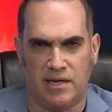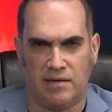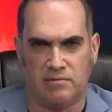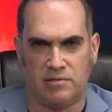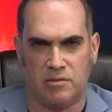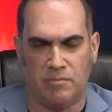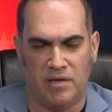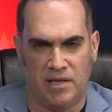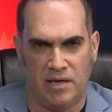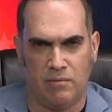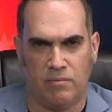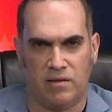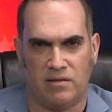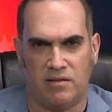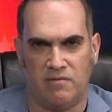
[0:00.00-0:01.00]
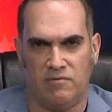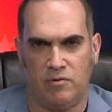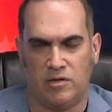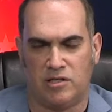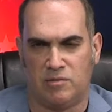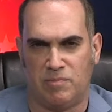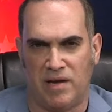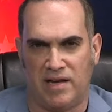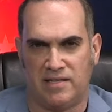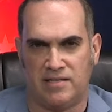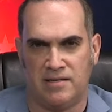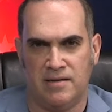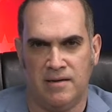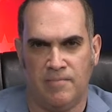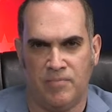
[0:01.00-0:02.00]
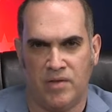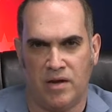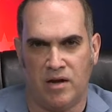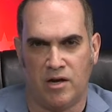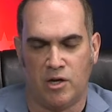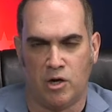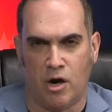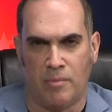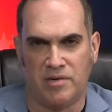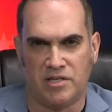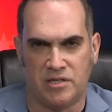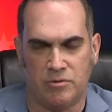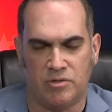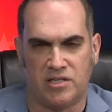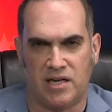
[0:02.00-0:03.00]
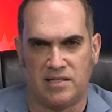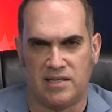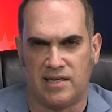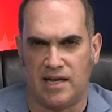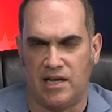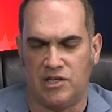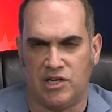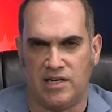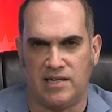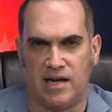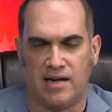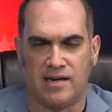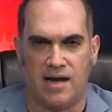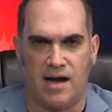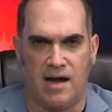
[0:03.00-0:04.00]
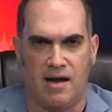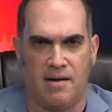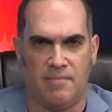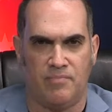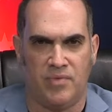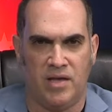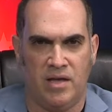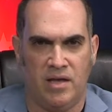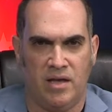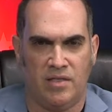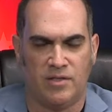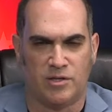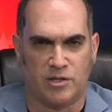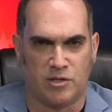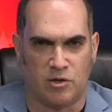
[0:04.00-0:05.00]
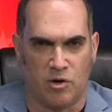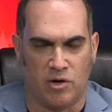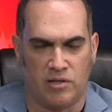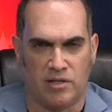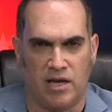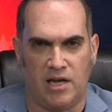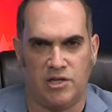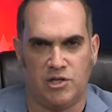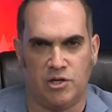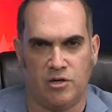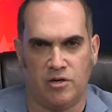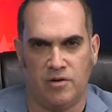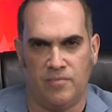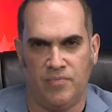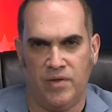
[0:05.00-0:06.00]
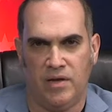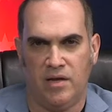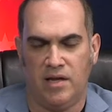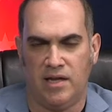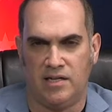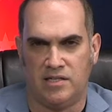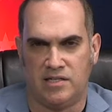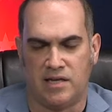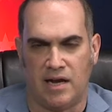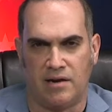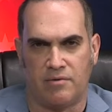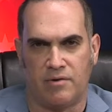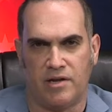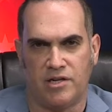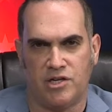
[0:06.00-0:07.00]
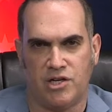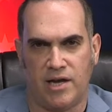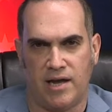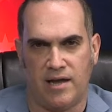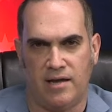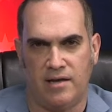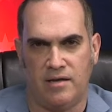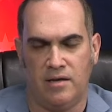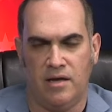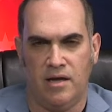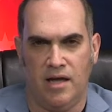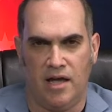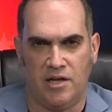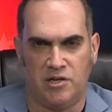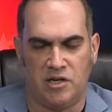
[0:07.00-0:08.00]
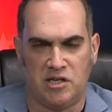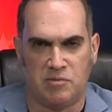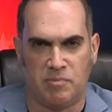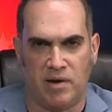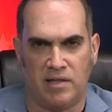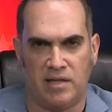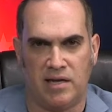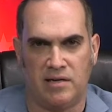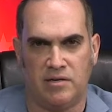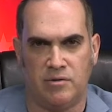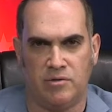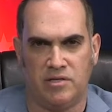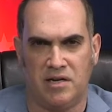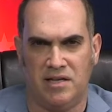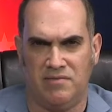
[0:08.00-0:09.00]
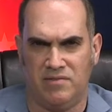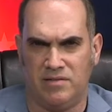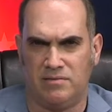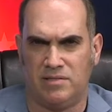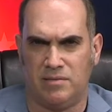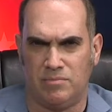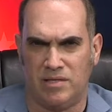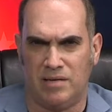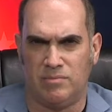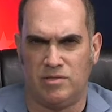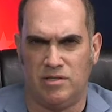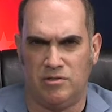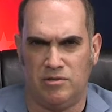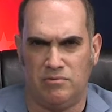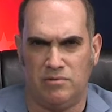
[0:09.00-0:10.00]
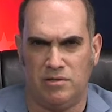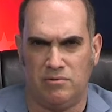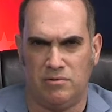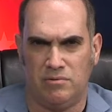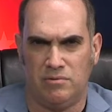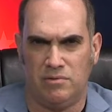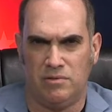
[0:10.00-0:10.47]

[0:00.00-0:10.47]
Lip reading: out to begin with. If you expect garbage news sites like NJ.com, the Star Ledger, Insider NJ, NJ Spotlight News, and even sometimes the New